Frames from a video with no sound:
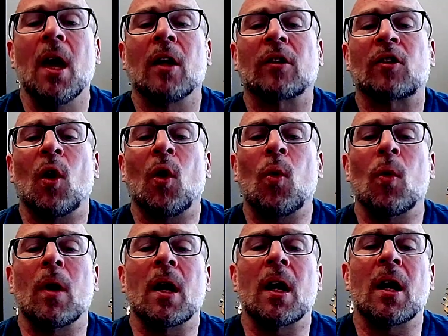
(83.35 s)

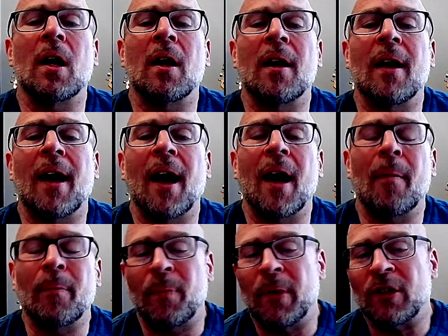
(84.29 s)
So
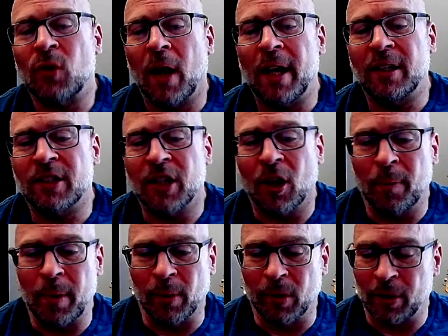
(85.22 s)
I've been trying to tell
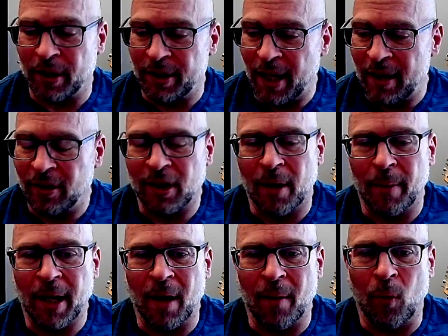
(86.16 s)
people, look, the data's
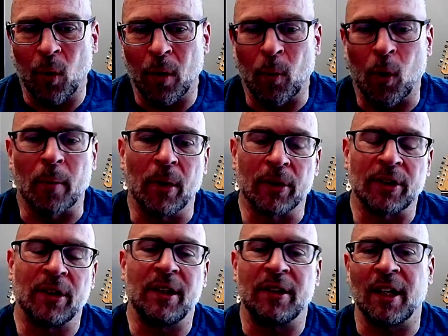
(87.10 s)
coming out more and more. Most
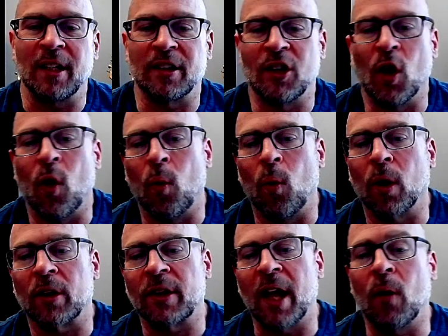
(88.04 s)
of these things don't
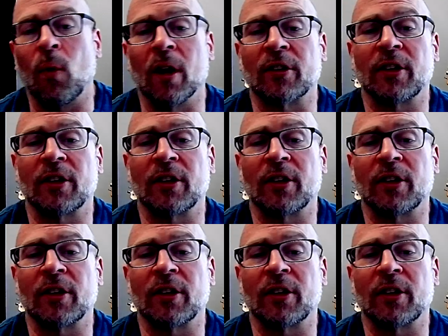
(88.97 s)
work that well.